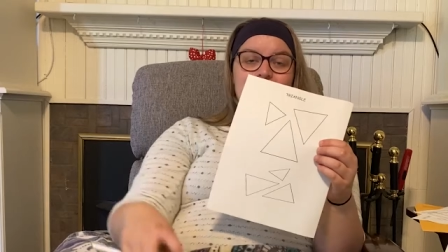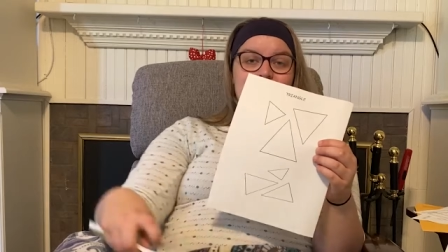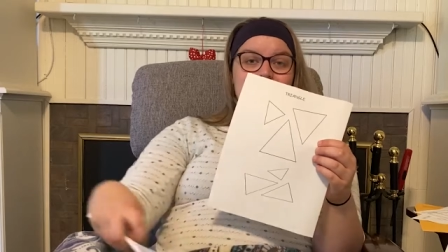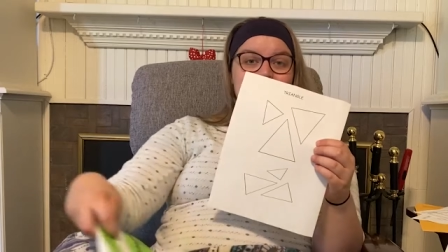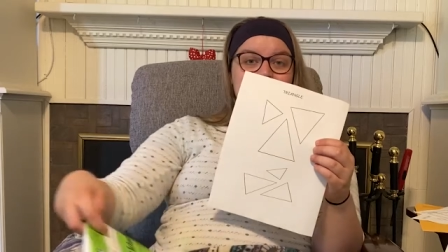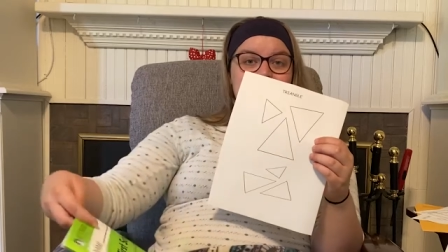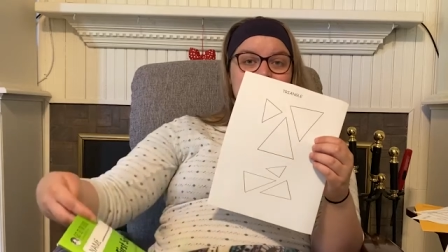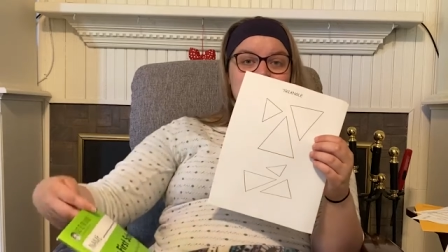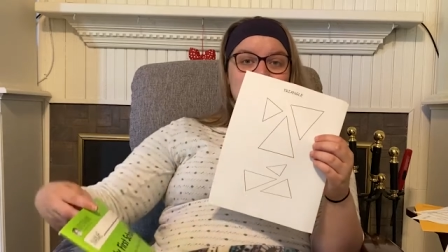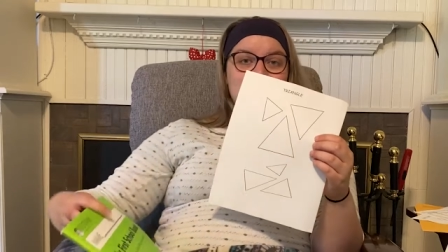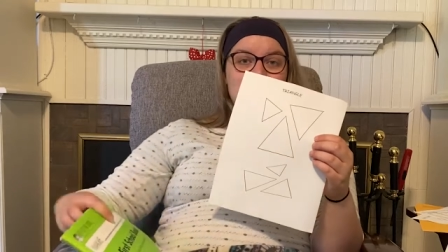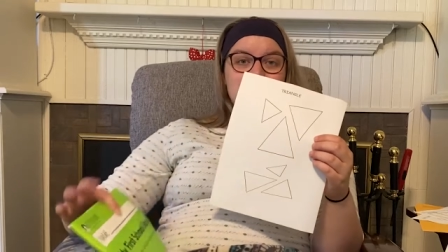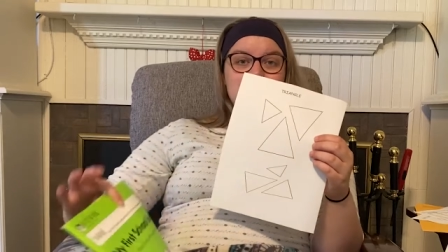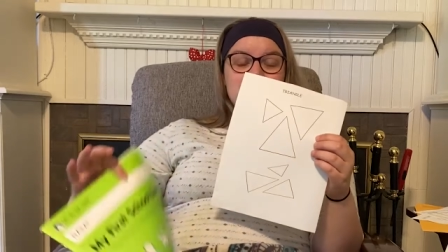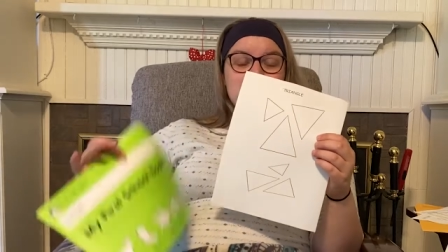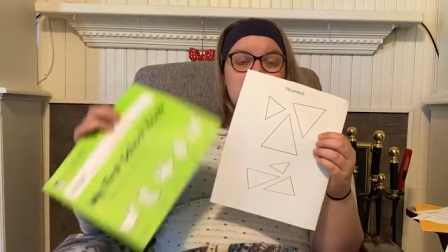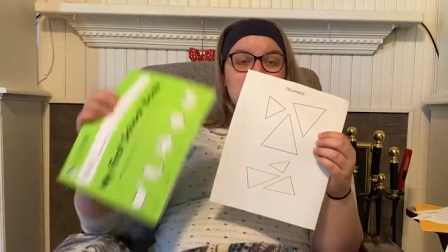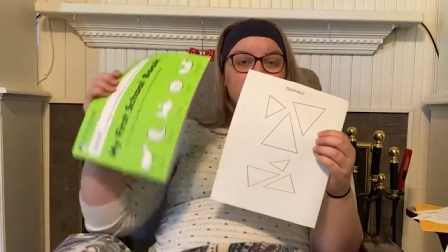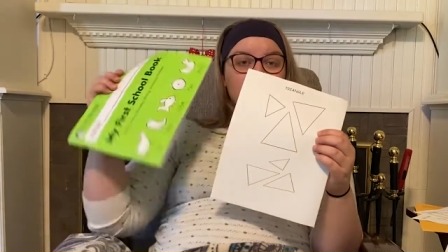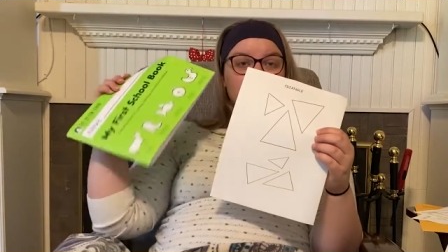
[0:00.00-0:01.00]
asked of them,
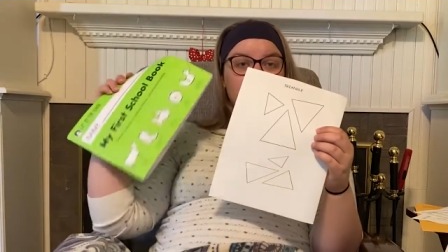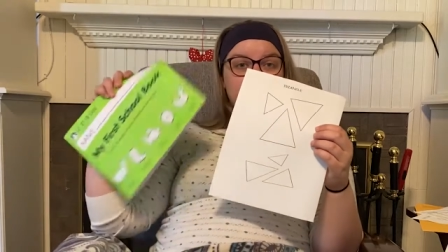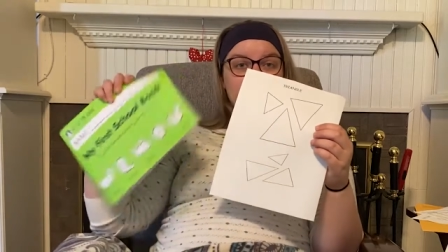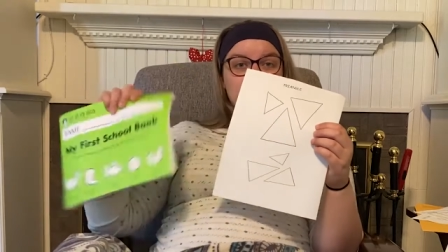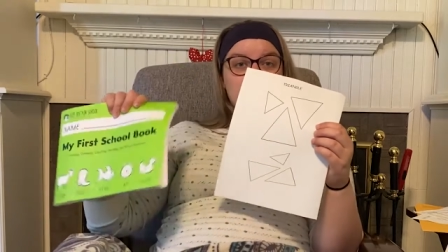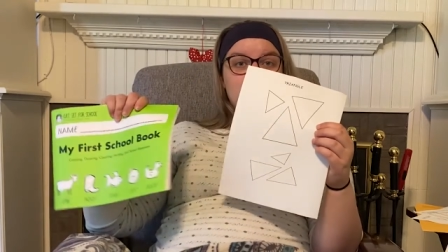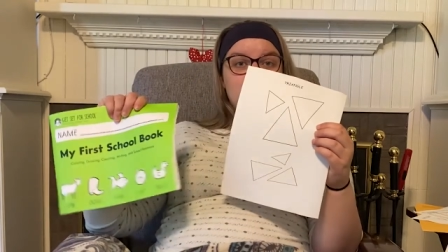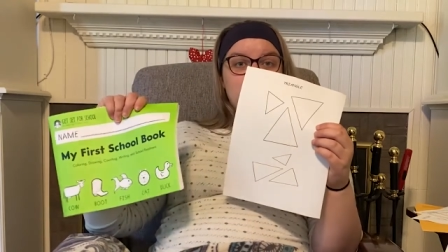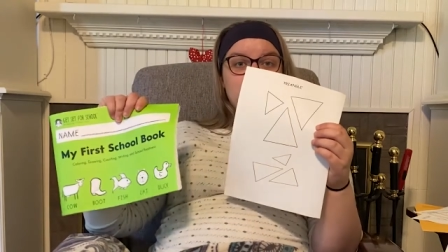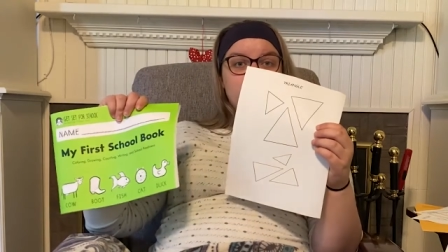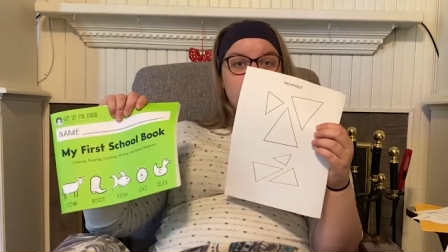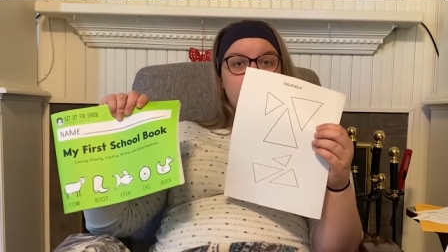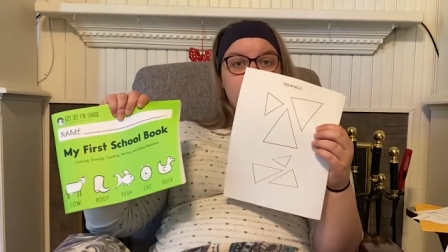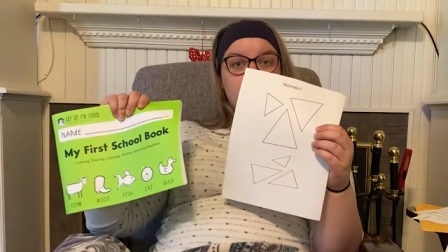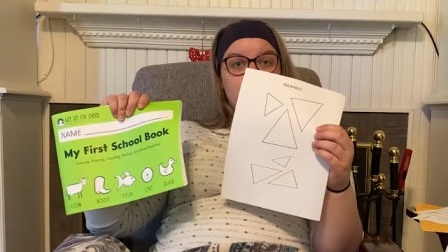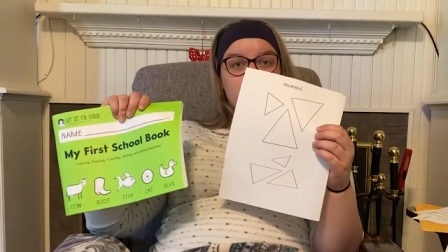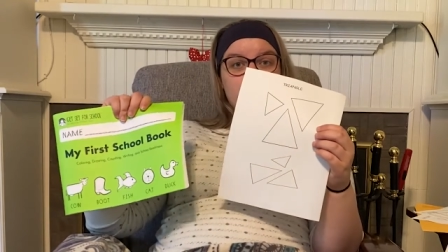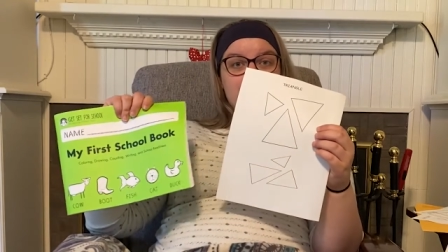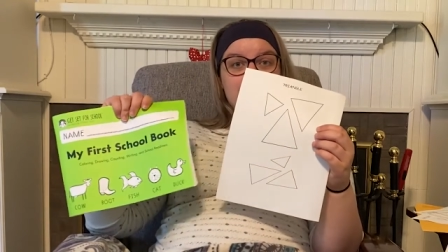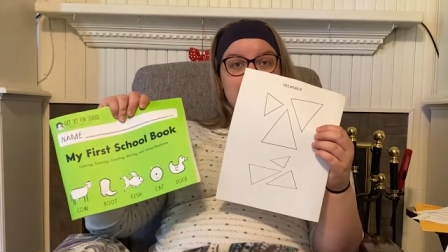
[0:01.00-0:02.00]
especially as we move
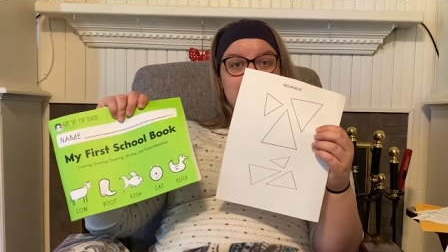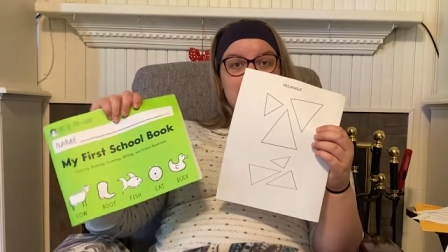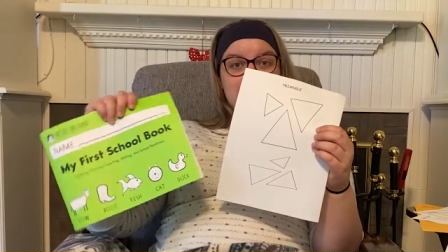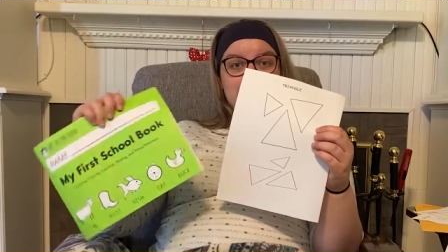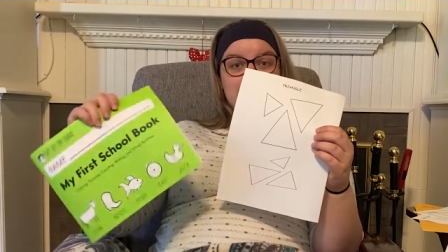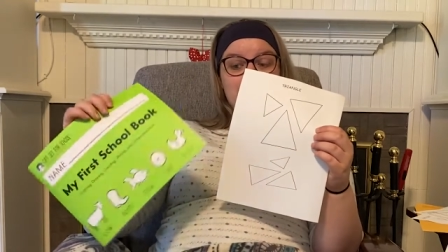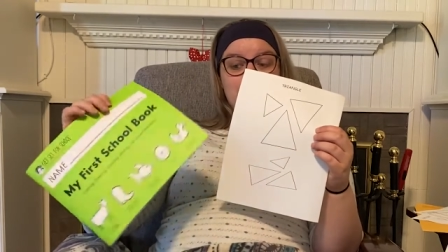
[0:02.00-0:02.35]
forward in this